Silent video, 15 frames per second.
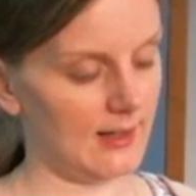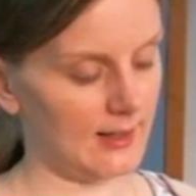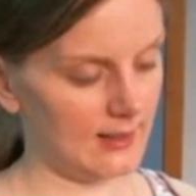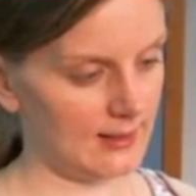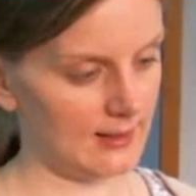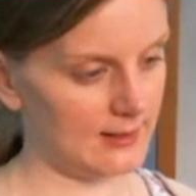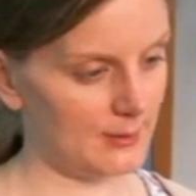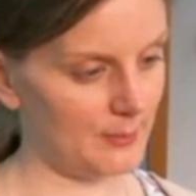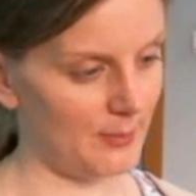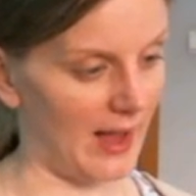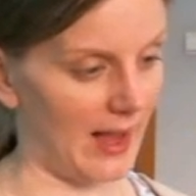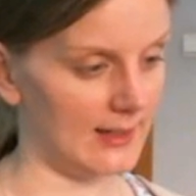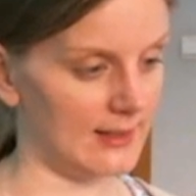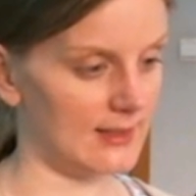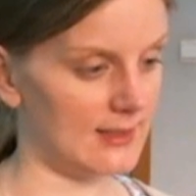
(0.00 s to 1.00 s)

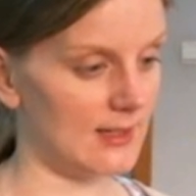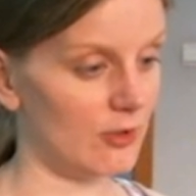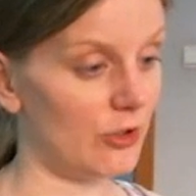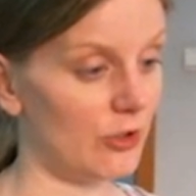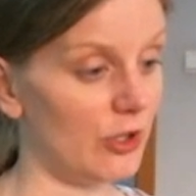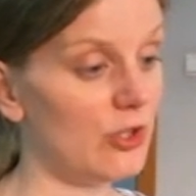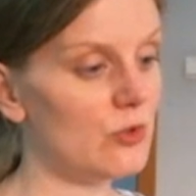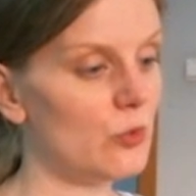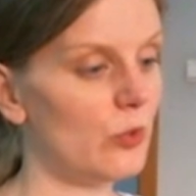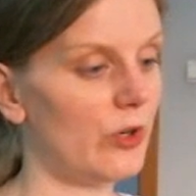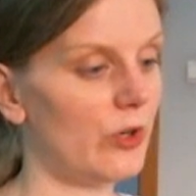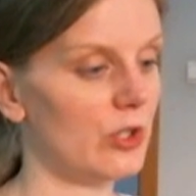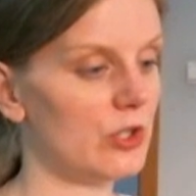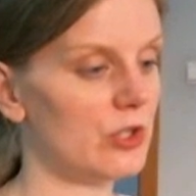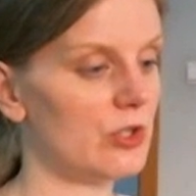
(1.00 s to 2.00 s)
spanned or used
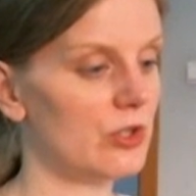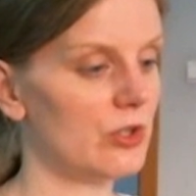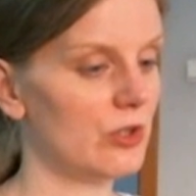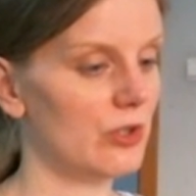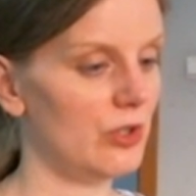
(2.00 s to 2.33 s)
words